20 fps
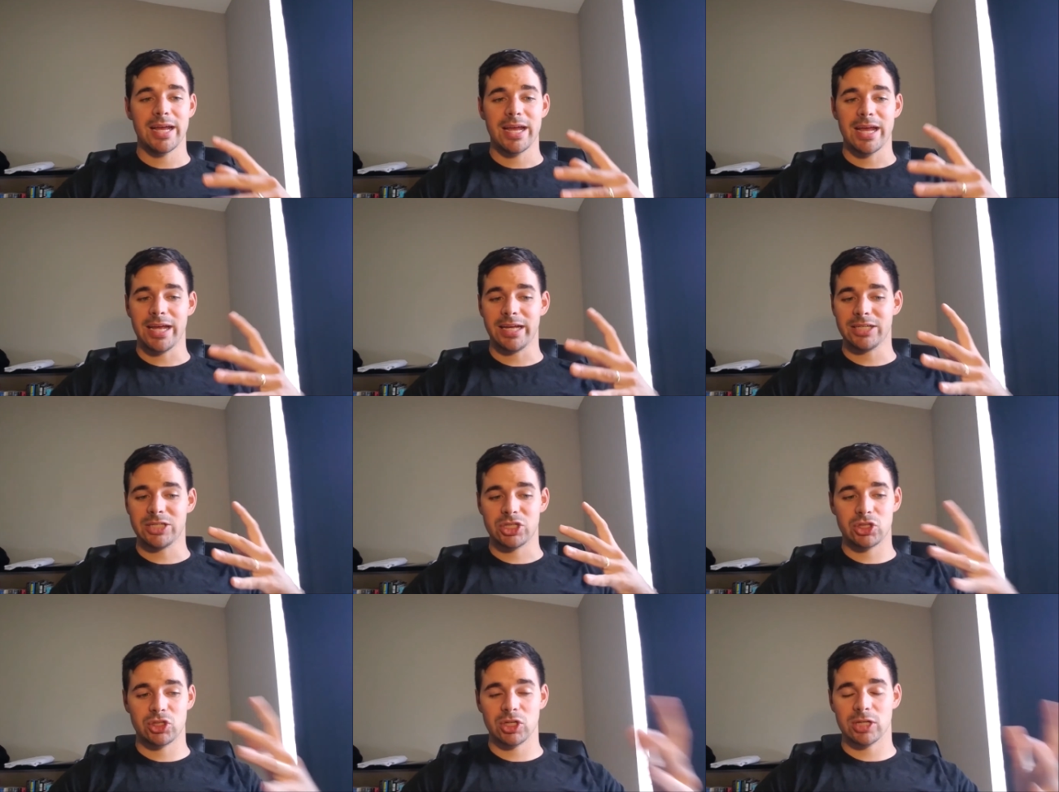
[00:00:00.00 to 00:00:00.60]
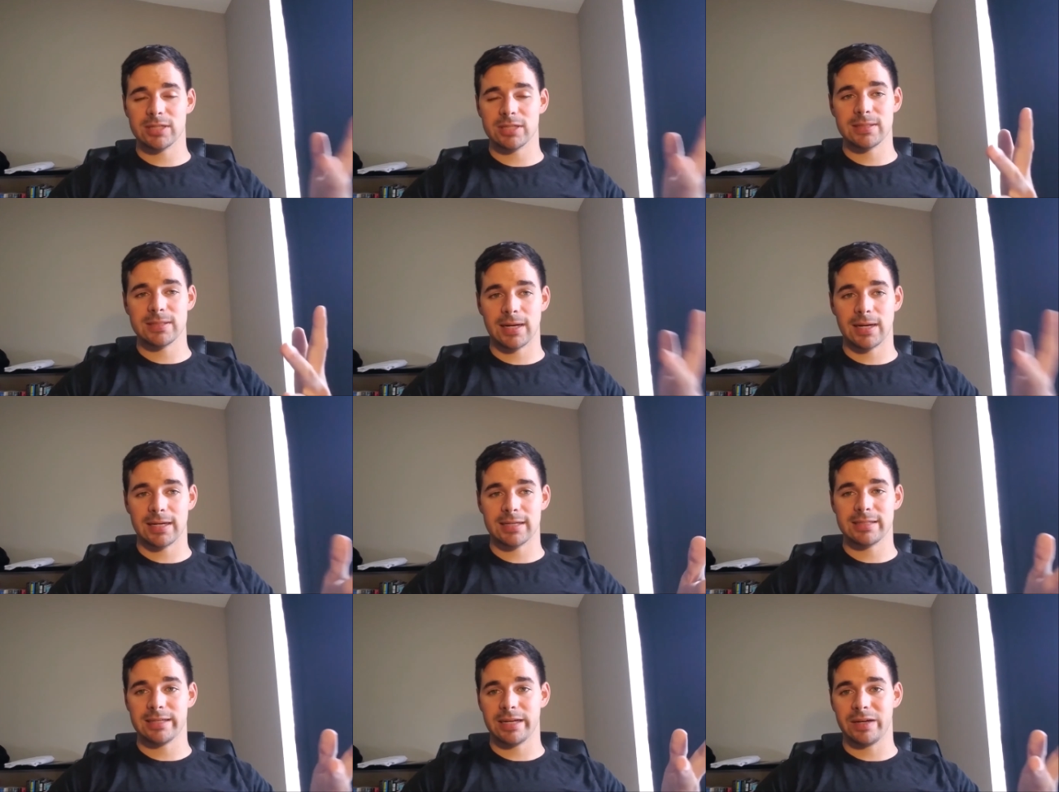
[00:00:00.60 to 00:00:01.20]
It's just
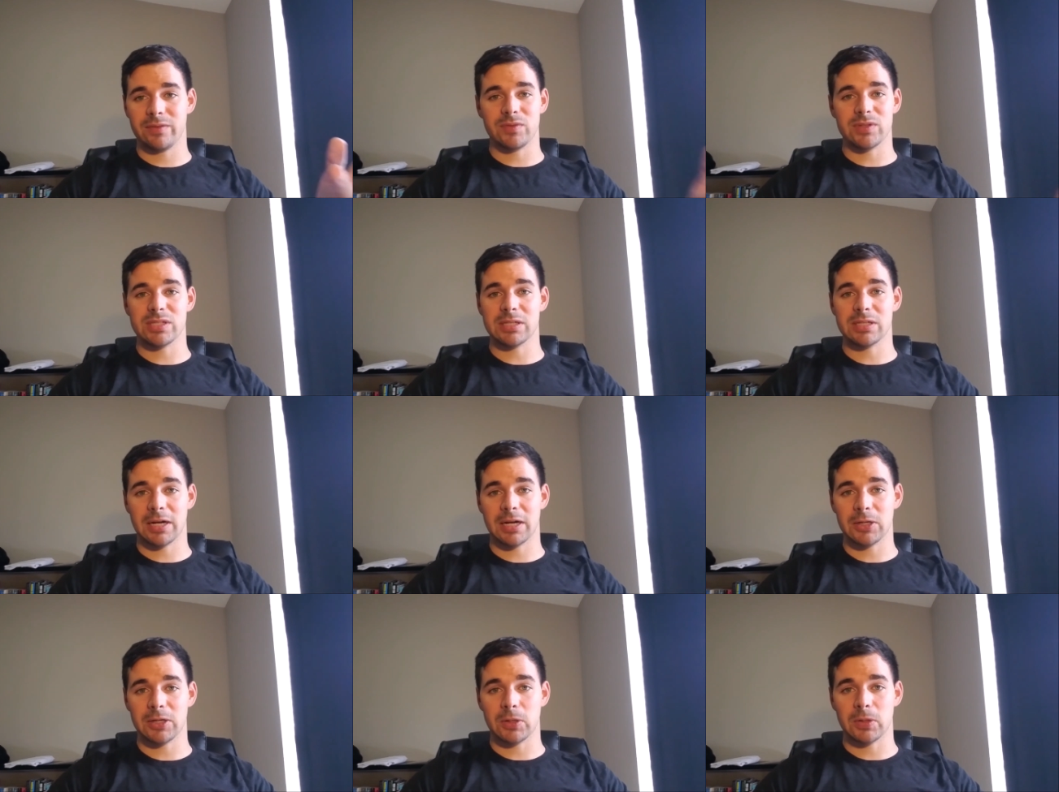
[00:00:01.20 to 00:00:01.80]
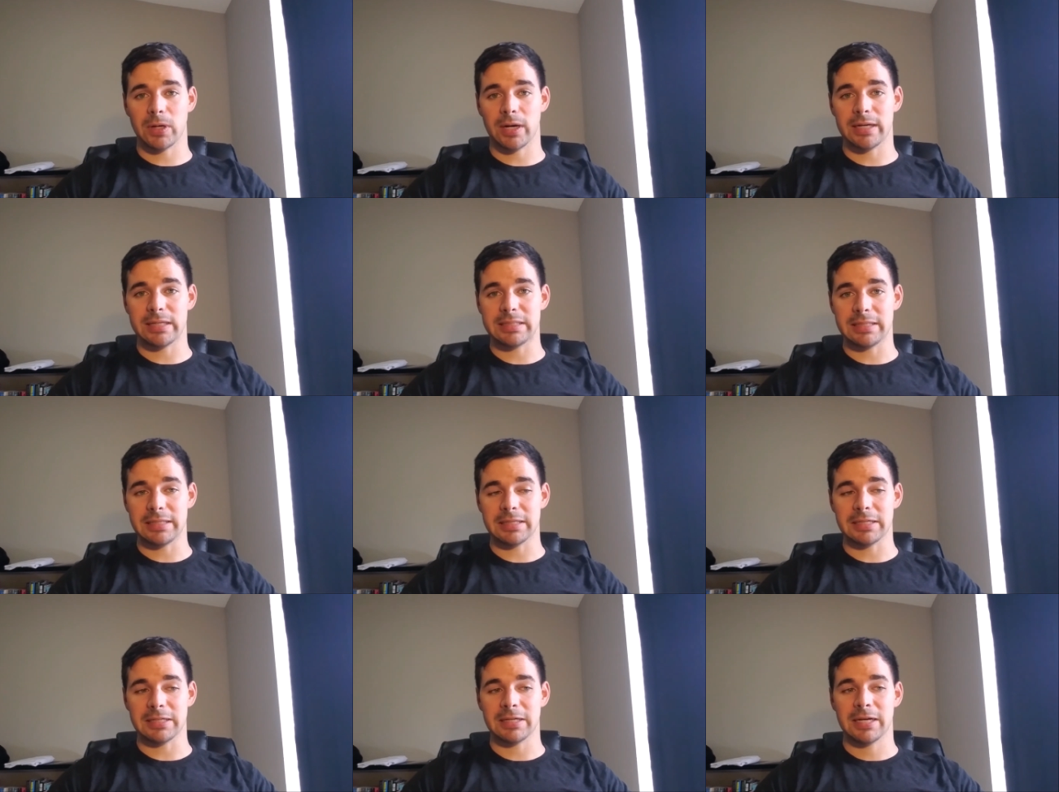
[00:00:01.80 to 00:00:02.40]
not safe. It's not a good
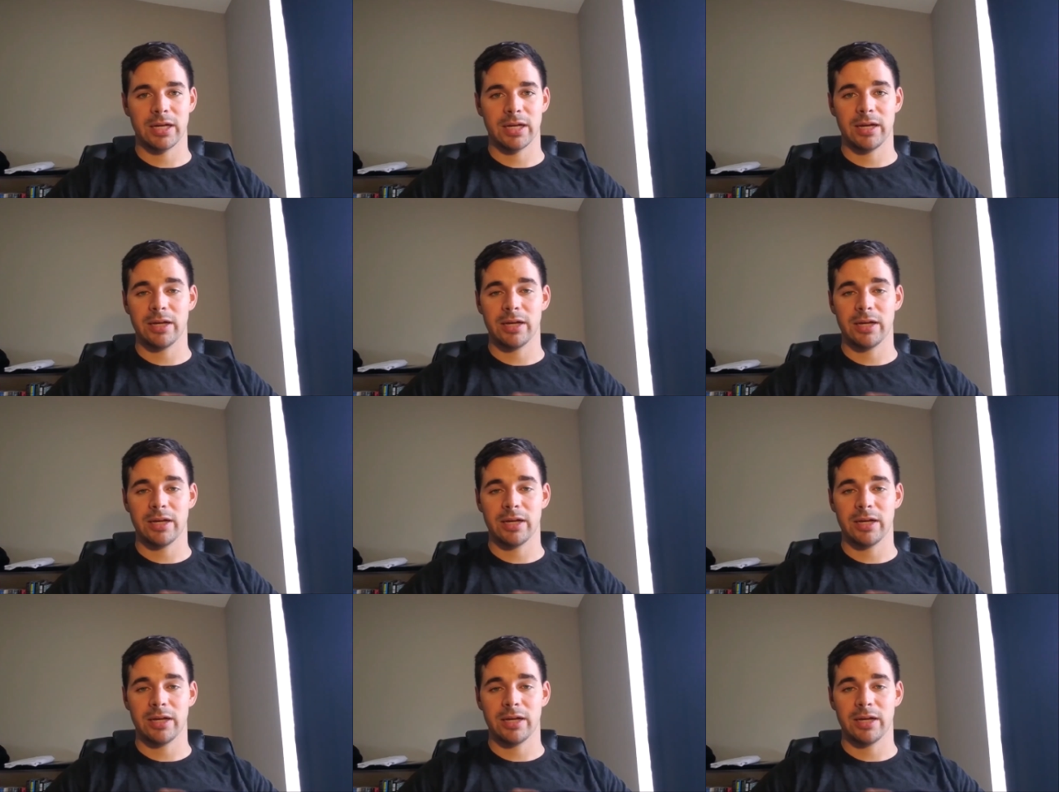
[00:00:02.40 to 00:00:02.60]
idea.